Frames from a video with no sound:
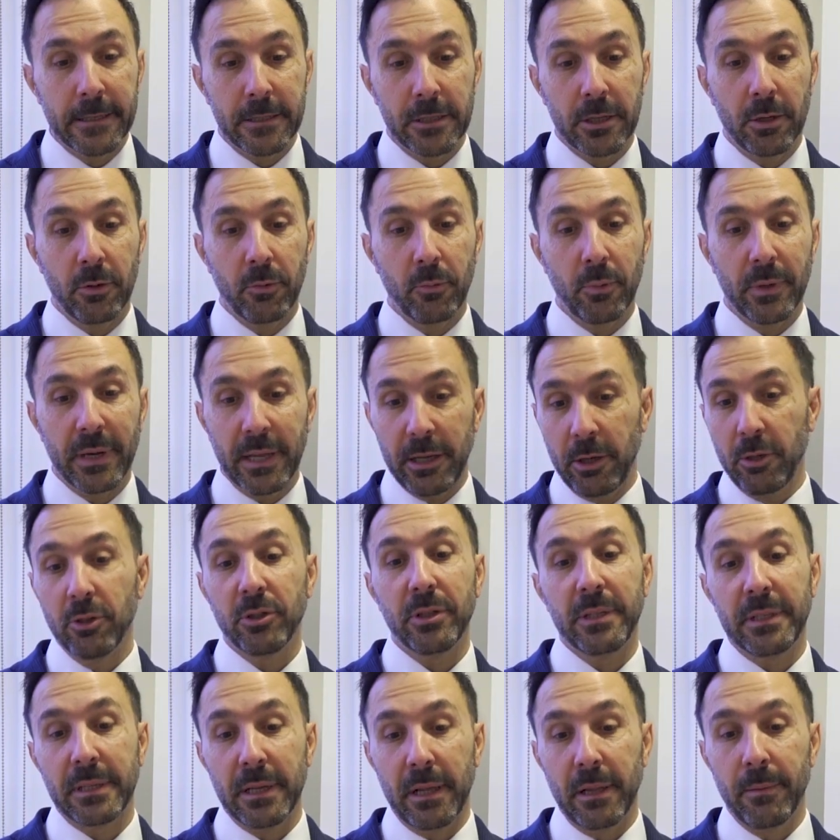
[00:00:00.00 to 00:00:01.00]
So what I
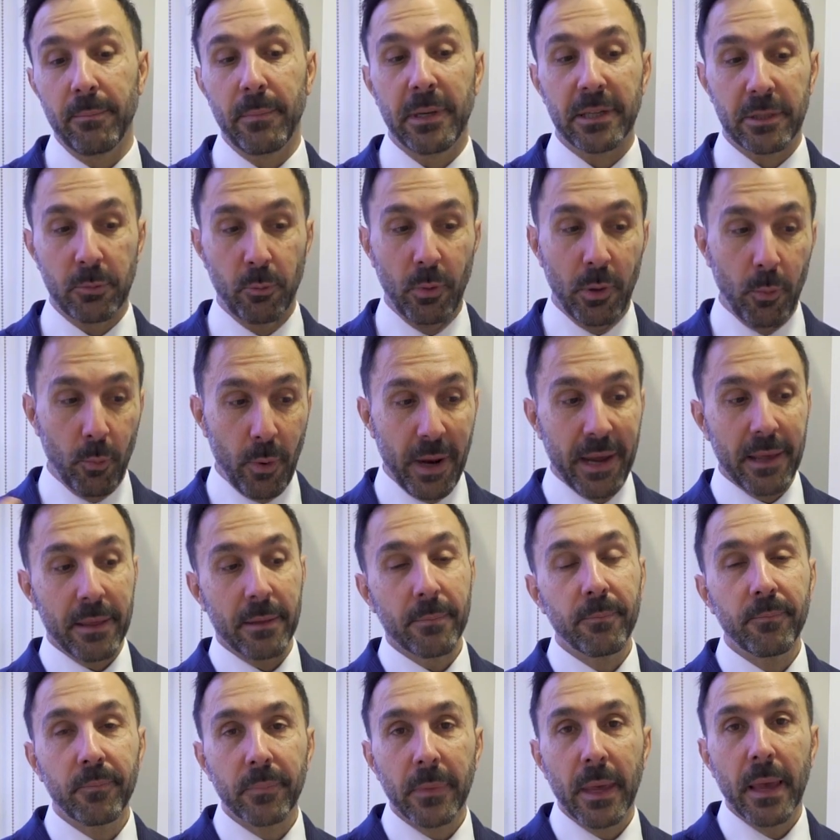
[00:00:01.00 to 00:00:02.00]
usually tell them is we weigh
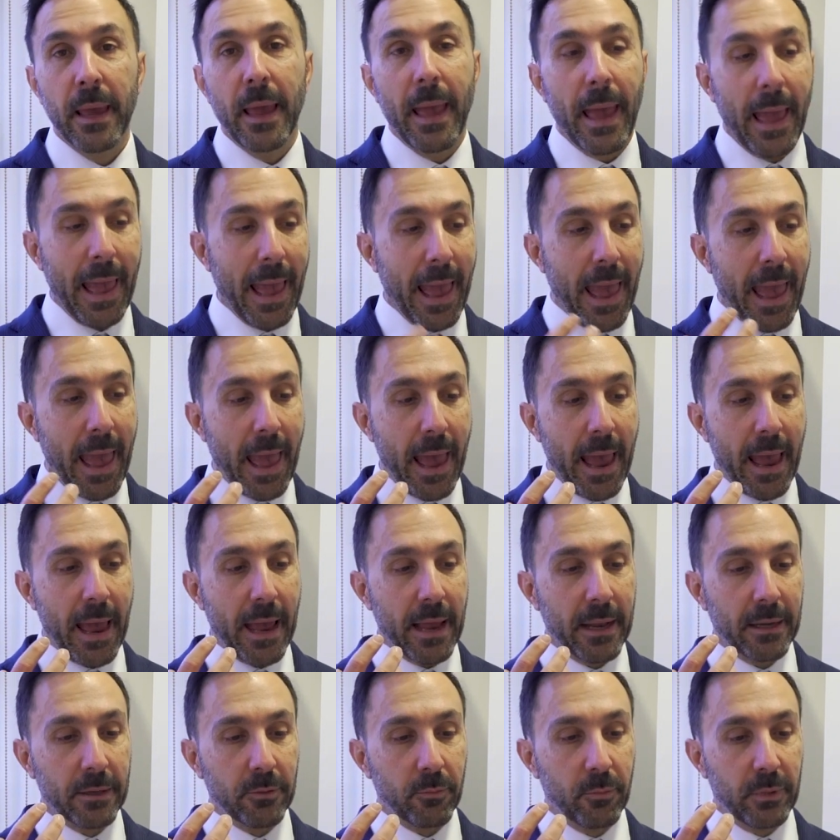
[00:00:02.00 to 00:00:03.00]
them
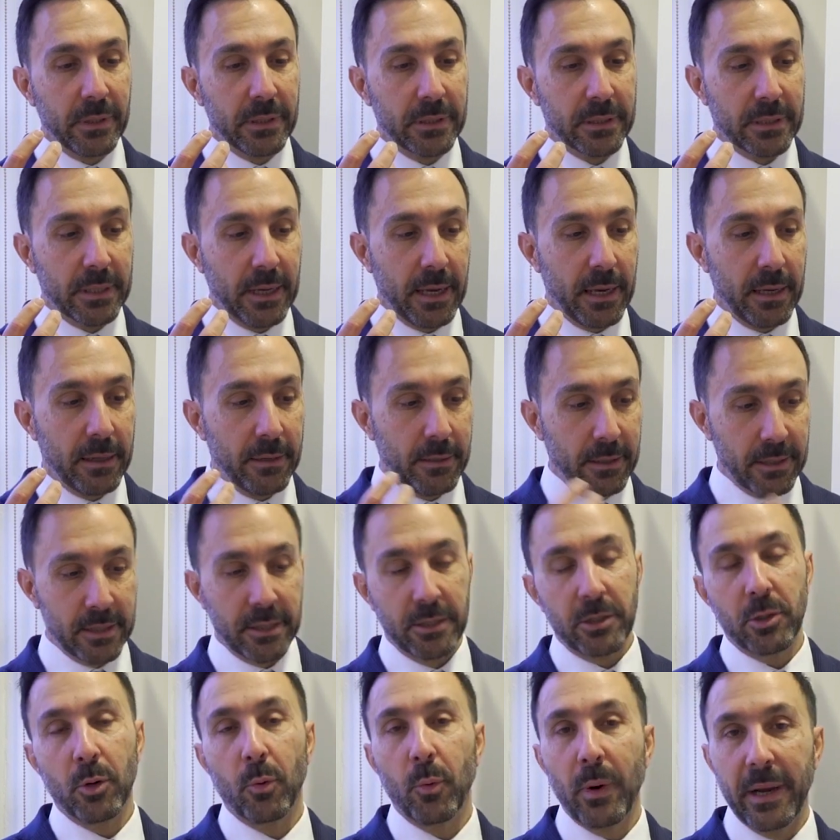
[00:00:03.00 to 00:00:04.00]
and we say,
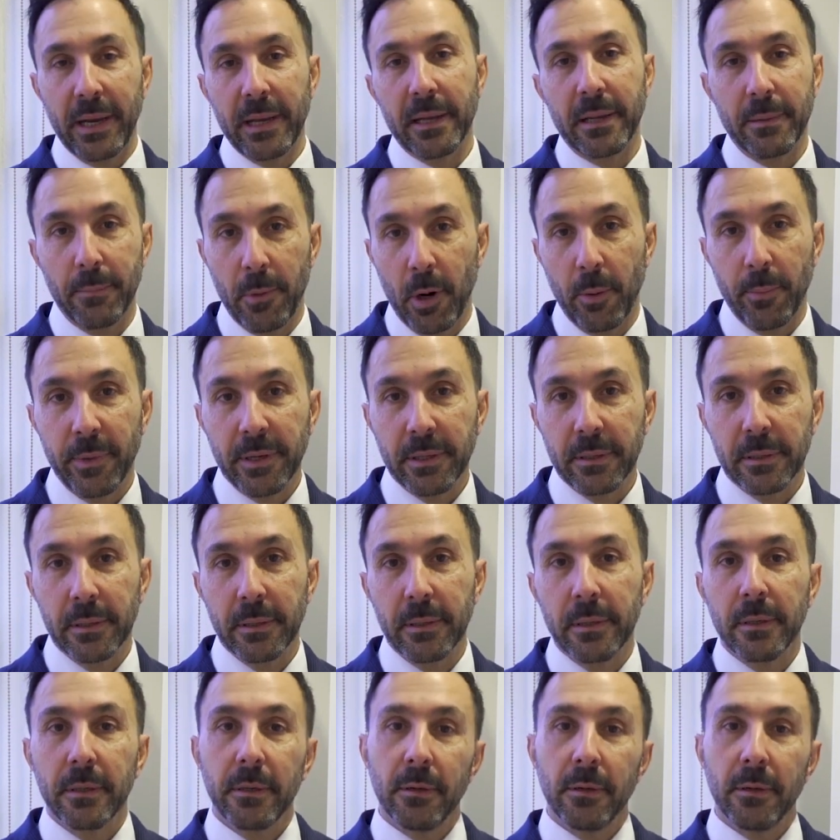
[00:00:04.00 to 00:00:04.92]
this is your weight at the moment.